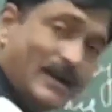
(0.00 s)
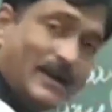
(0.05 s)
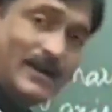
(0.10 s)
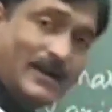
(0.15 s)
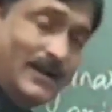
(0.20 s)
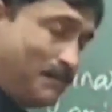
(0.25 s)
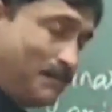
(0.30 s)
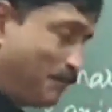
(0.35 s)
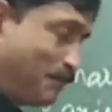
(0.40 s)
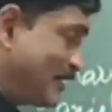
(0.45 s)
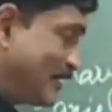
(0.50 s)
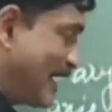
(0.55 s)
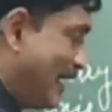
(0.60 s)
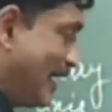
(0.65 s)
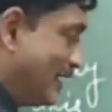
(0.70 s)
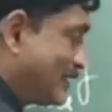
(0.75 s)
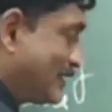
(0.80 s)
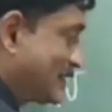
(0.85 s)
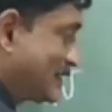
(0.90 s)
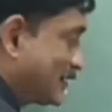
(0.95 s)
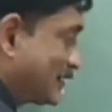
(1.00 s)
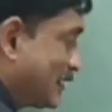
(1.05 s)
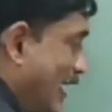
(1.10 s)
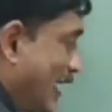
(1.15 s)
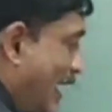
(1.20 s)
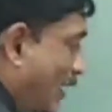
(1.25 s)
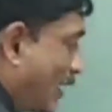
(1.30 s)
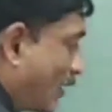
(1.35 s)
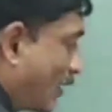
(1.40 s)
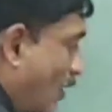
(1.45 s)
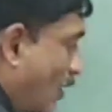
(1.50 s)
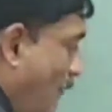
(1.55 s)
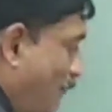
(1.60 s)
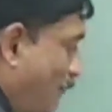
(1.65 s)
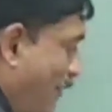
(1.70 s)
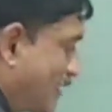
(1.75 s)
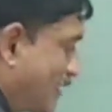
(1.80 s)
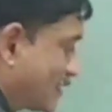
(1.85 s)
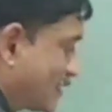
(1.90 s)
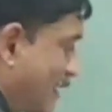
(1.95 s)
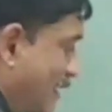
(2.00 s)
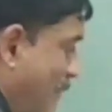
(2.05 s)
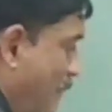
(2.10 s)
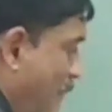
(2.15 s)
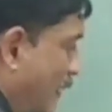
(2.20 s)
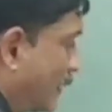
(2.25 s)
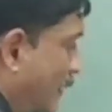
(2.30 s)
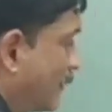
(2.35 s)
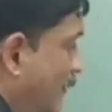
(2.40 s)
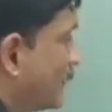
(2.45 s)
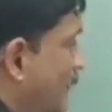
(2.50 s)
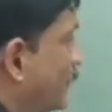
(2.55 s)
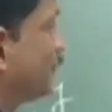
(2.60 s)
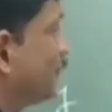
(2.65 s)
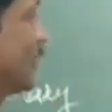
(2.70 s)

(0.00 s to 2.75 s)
represents a complex number